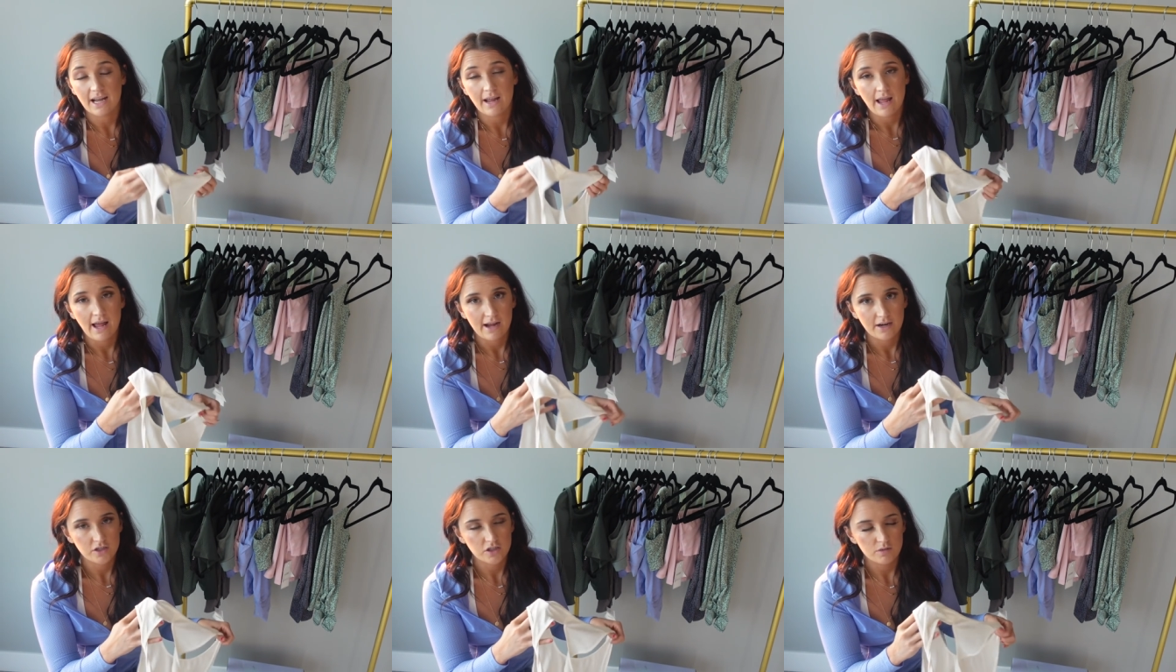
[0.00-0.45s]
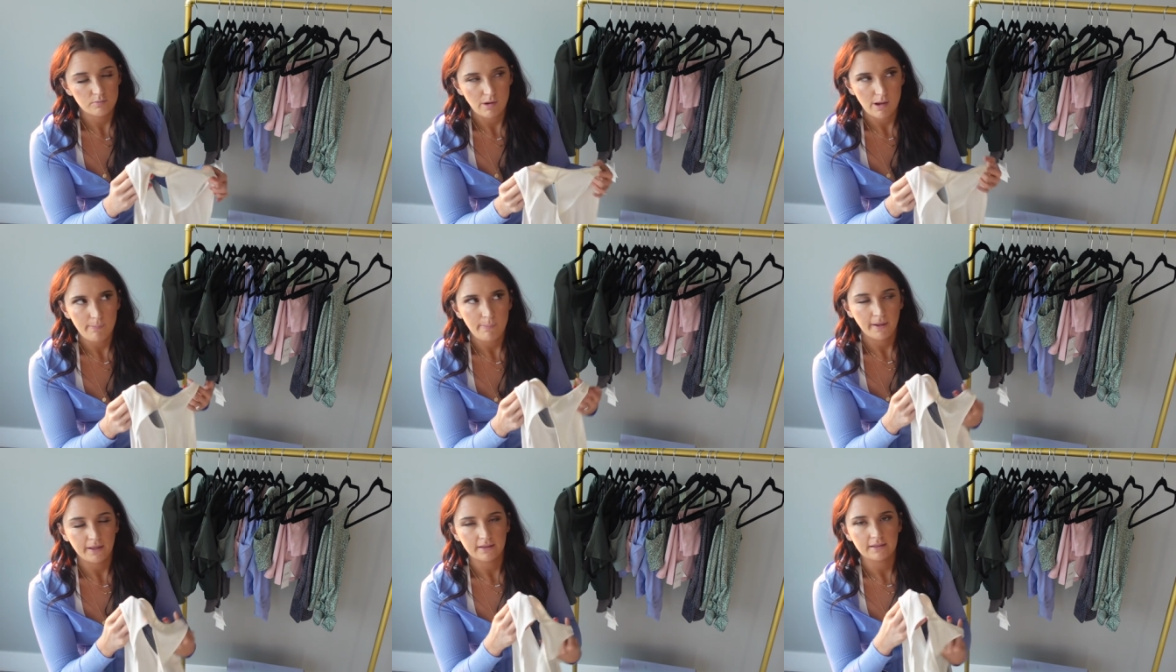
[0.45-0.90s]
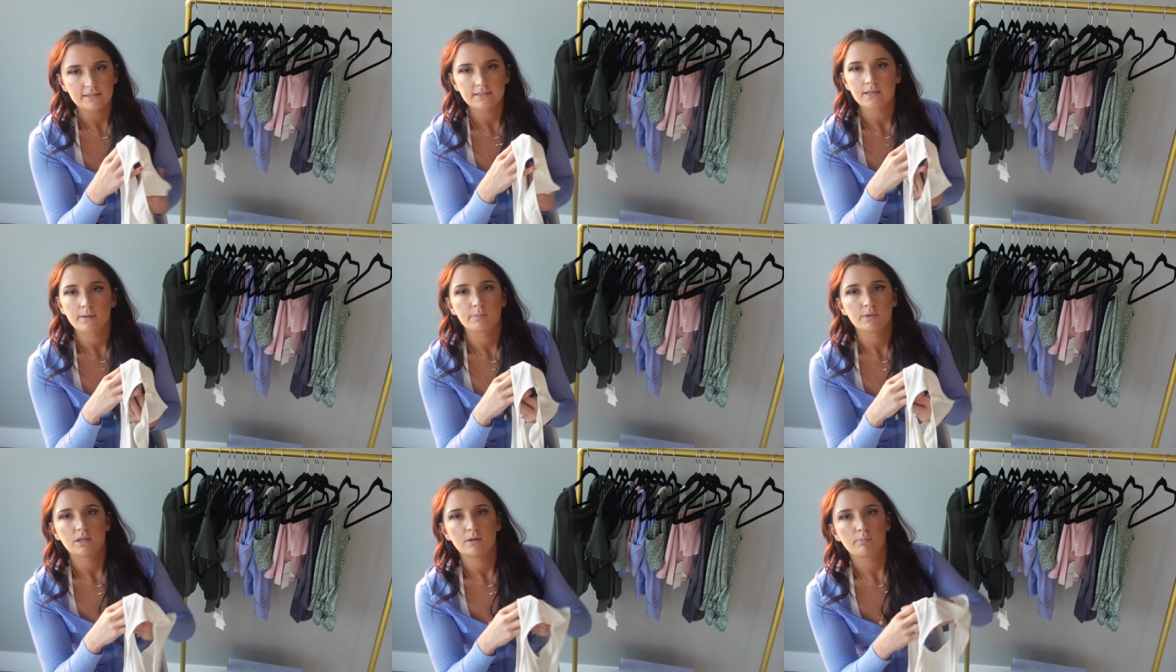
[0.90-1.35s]
I actually might pick
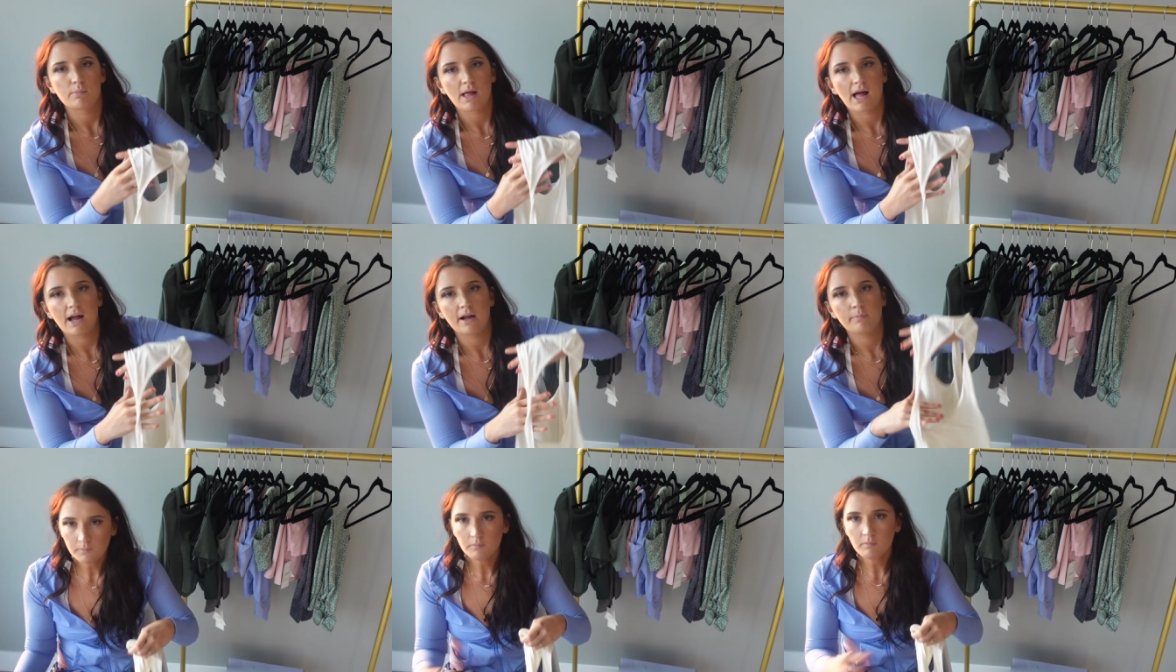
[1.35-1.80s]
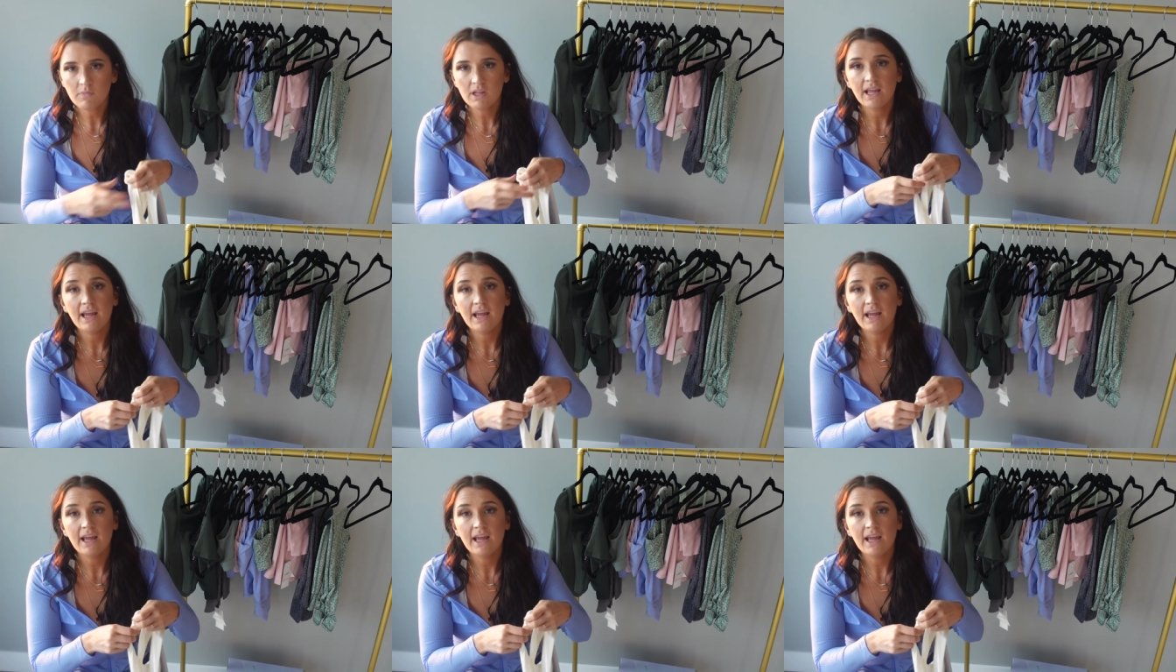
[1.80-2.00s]
this up in the black.